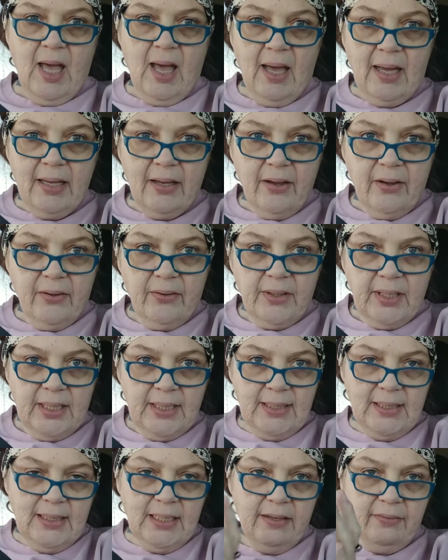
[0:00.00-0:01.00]
Hi, y'all.
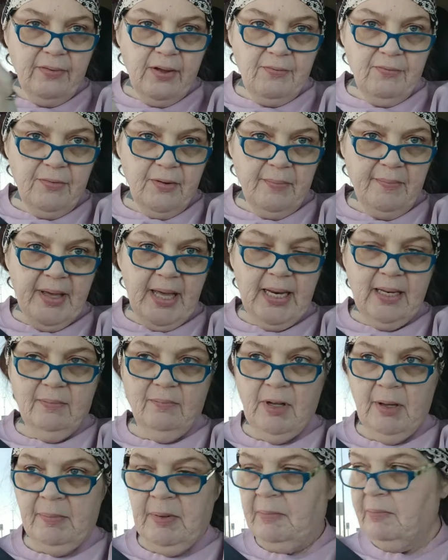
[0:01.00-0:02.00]
It's Neva from Manic
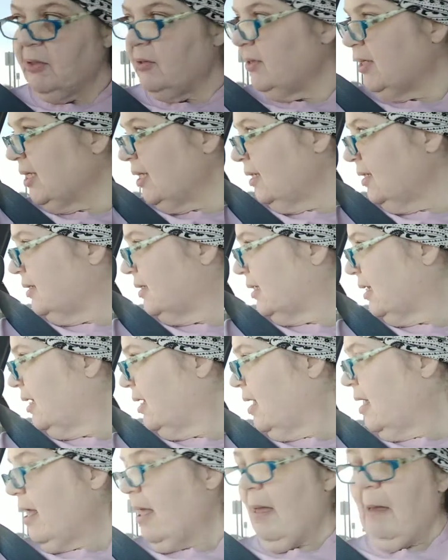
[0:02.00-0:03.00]
Mama Musings, and
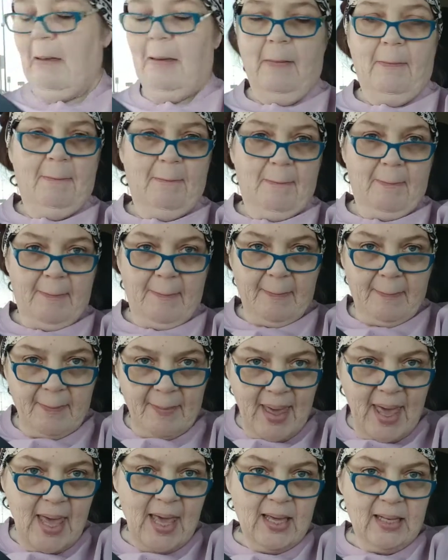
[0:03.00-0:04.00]

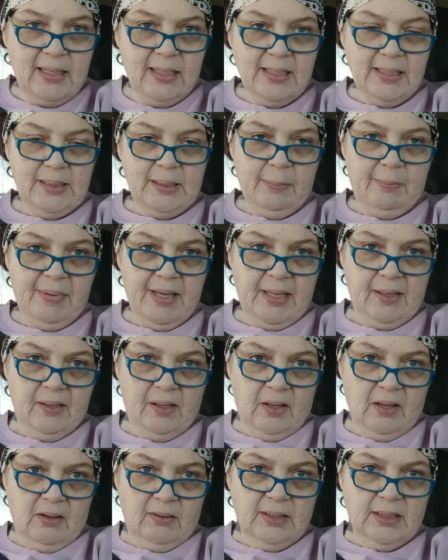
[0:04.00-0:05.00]
man, has it been
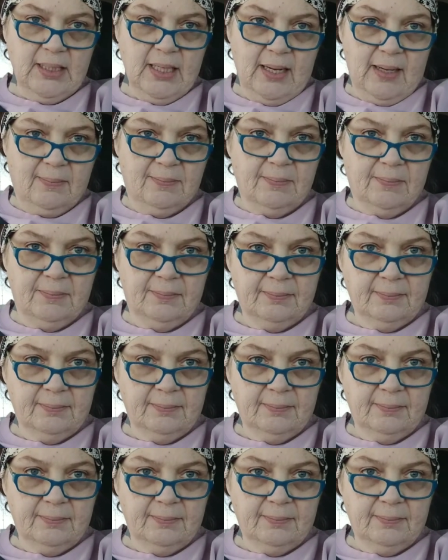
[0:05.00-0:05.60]
a long time.